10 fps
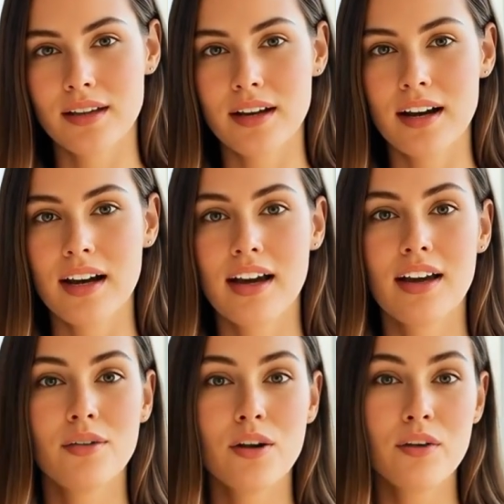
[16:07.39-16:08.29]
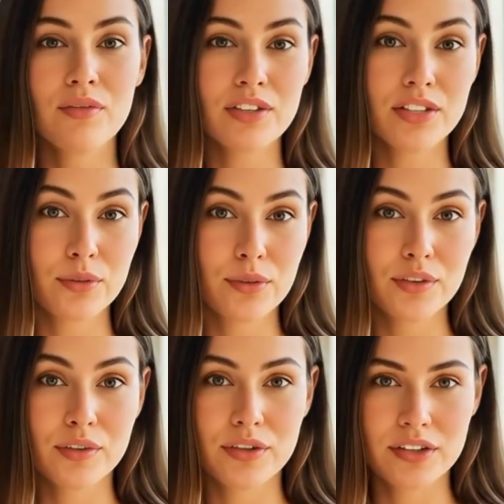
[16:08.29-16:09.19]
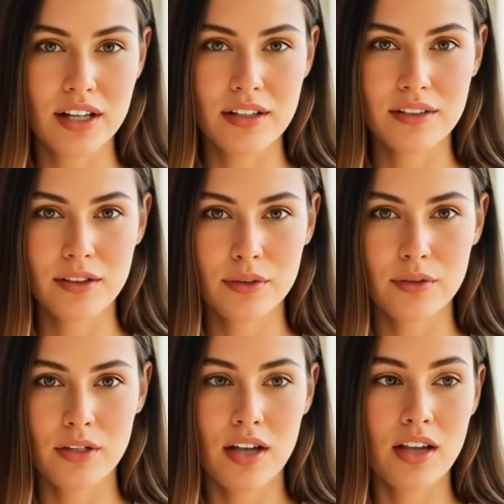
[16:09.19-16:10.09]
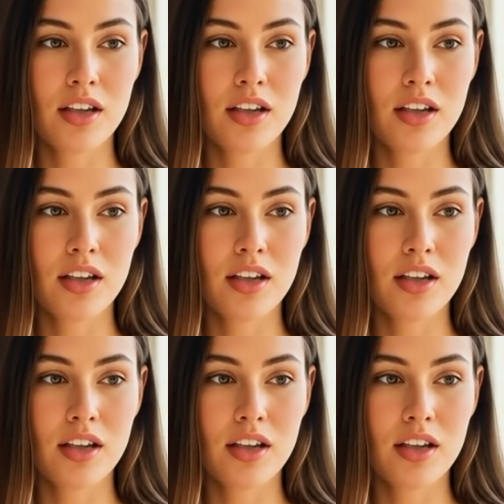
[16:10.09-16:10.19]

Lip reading: observe the world from her bassinet behind the counter.